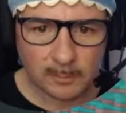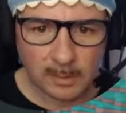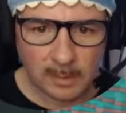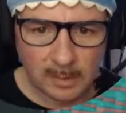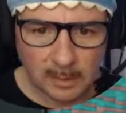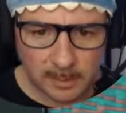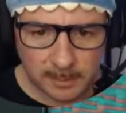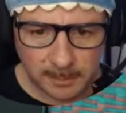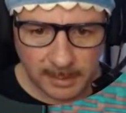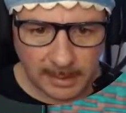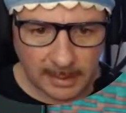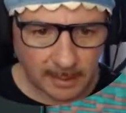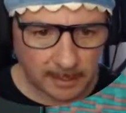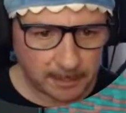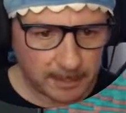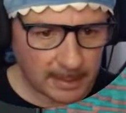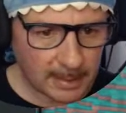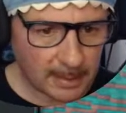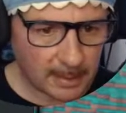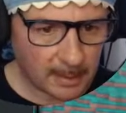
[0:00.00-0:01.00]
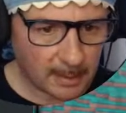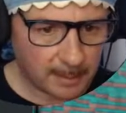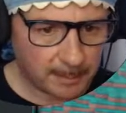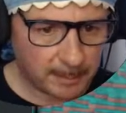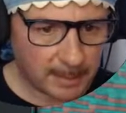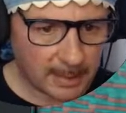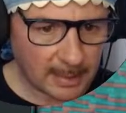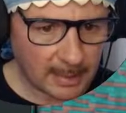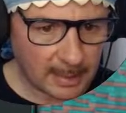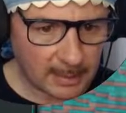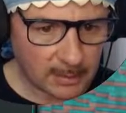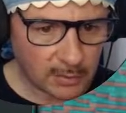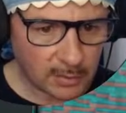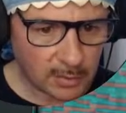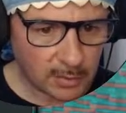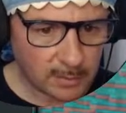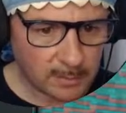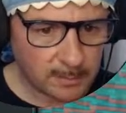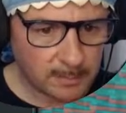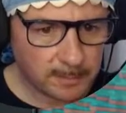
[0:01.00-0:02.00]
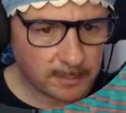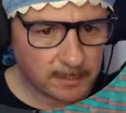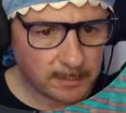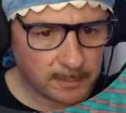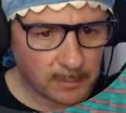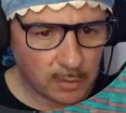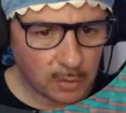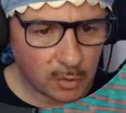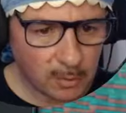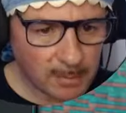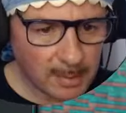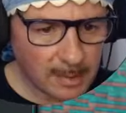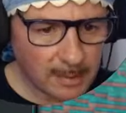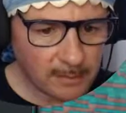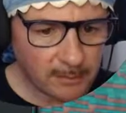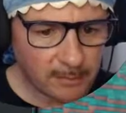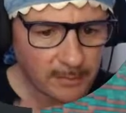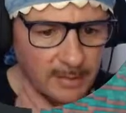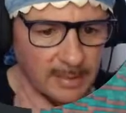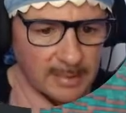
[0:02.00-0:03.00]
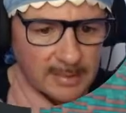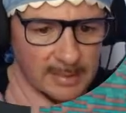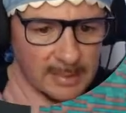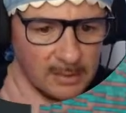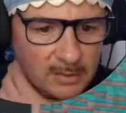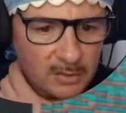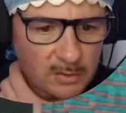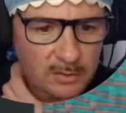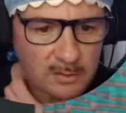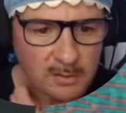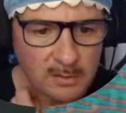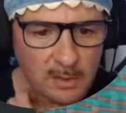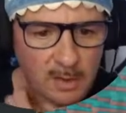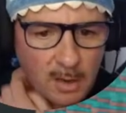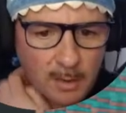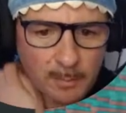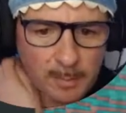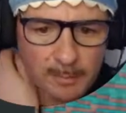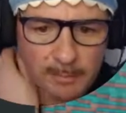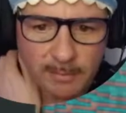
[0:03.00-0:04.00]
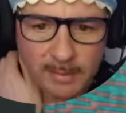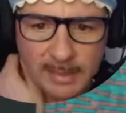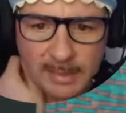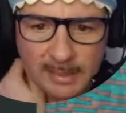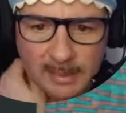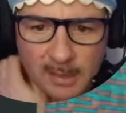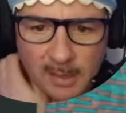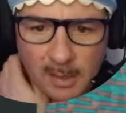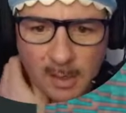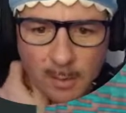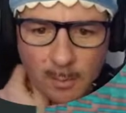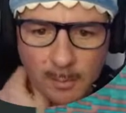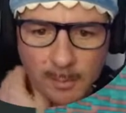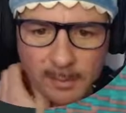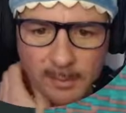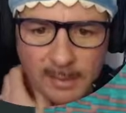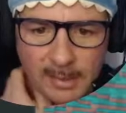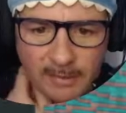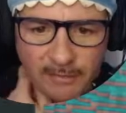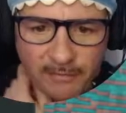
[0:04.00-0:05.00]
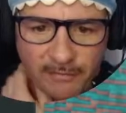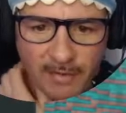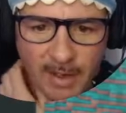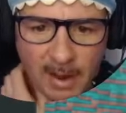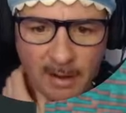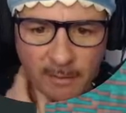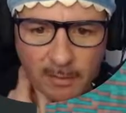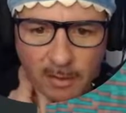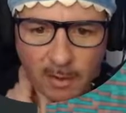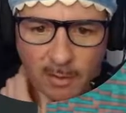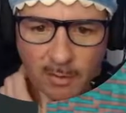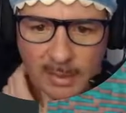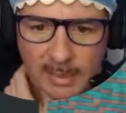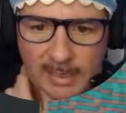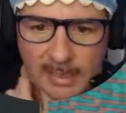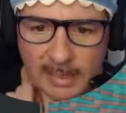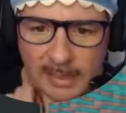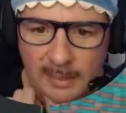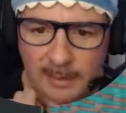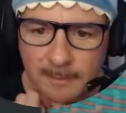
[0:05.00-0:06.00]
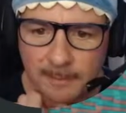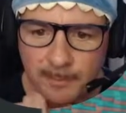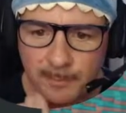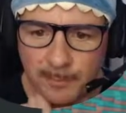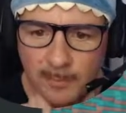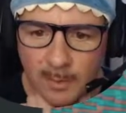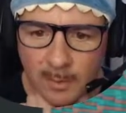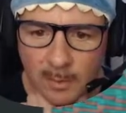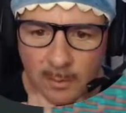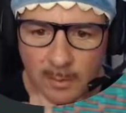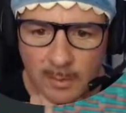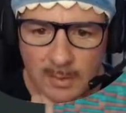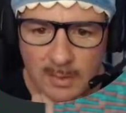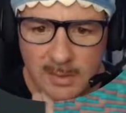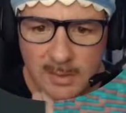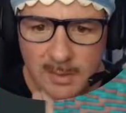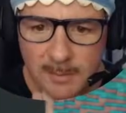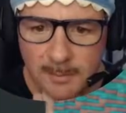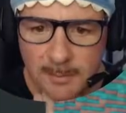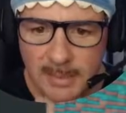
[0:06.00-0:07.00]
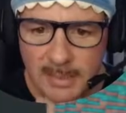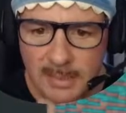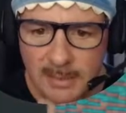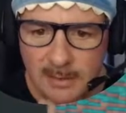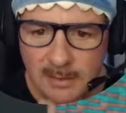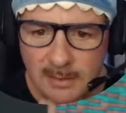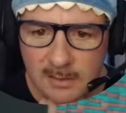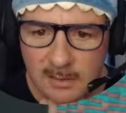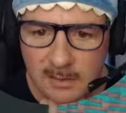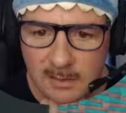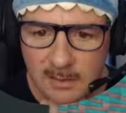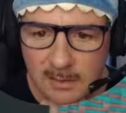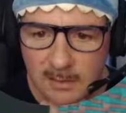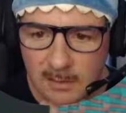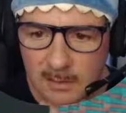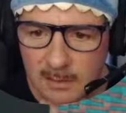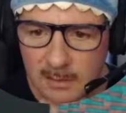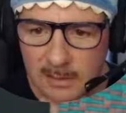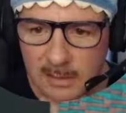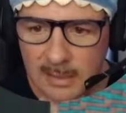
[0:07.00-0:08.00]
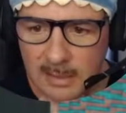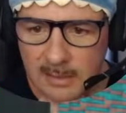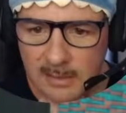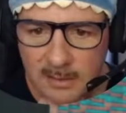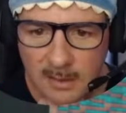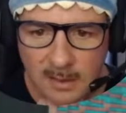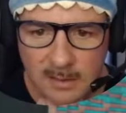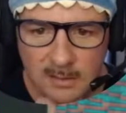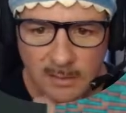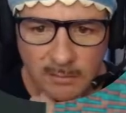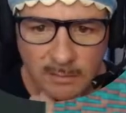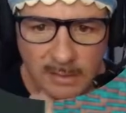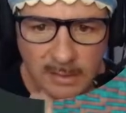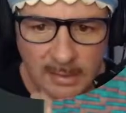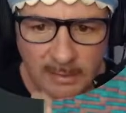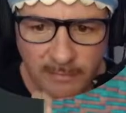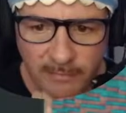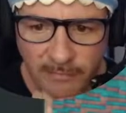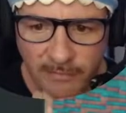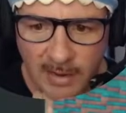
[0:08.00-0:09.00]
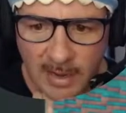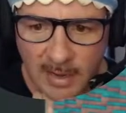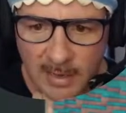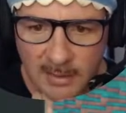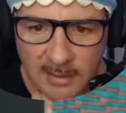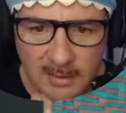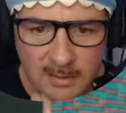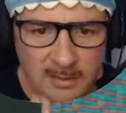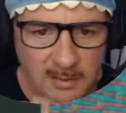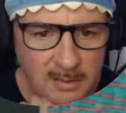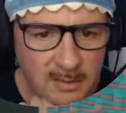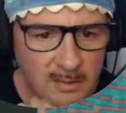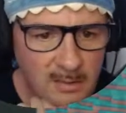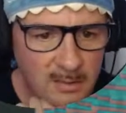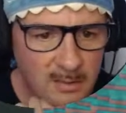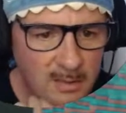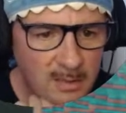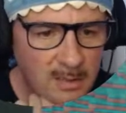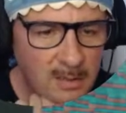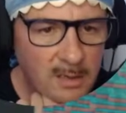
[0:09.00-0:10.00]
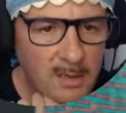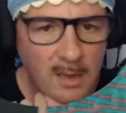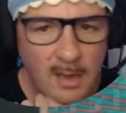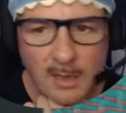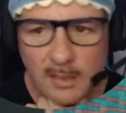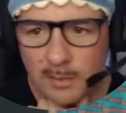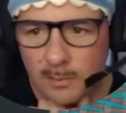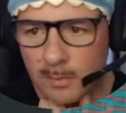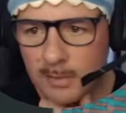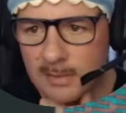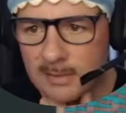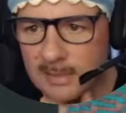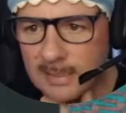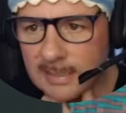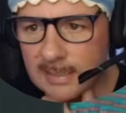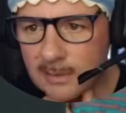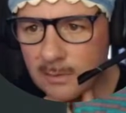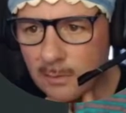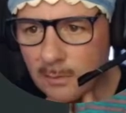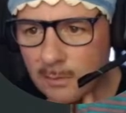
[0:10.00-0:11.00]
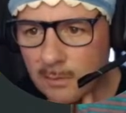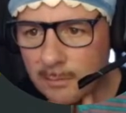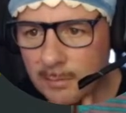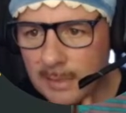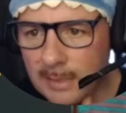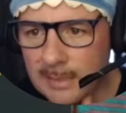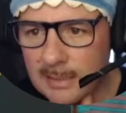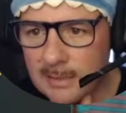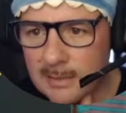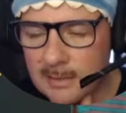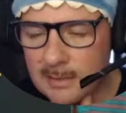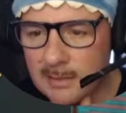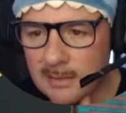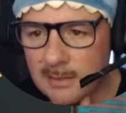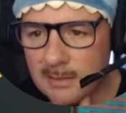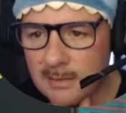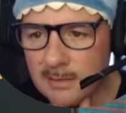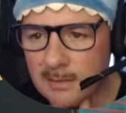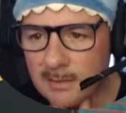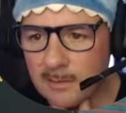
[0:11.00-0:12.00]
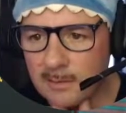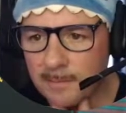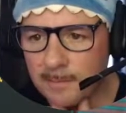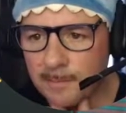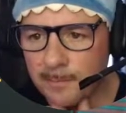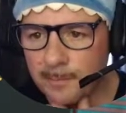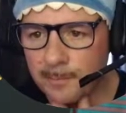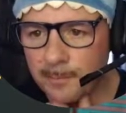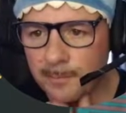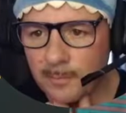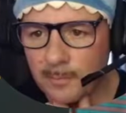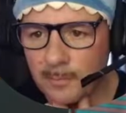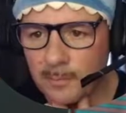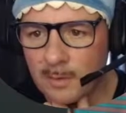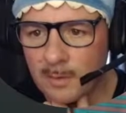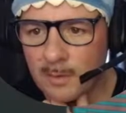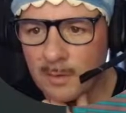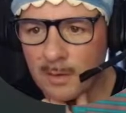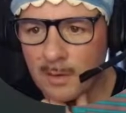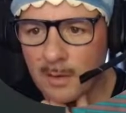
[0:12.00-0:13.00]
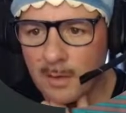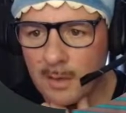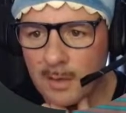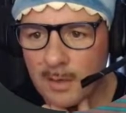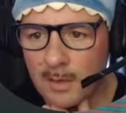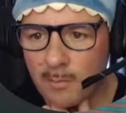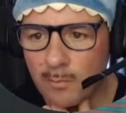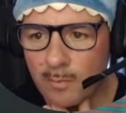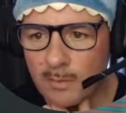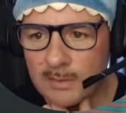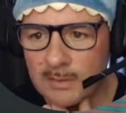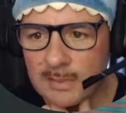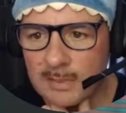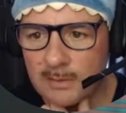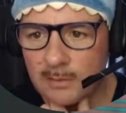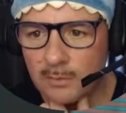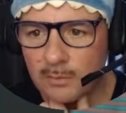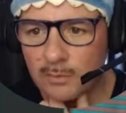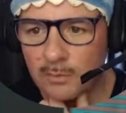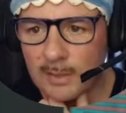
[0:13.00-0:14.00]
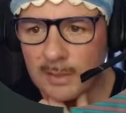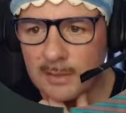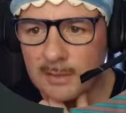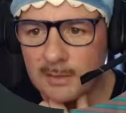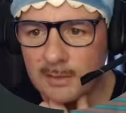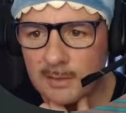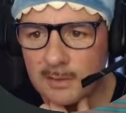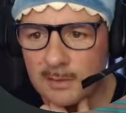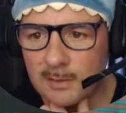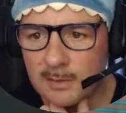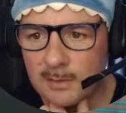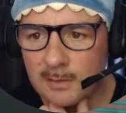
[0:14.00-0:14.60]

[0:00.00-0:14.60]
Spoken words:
Let's pick an engine. 2 million for these engines. God, we're really far along here. What are the speeds? See, these guys are really fast. I just want a diesel, please. I only want diesel trains.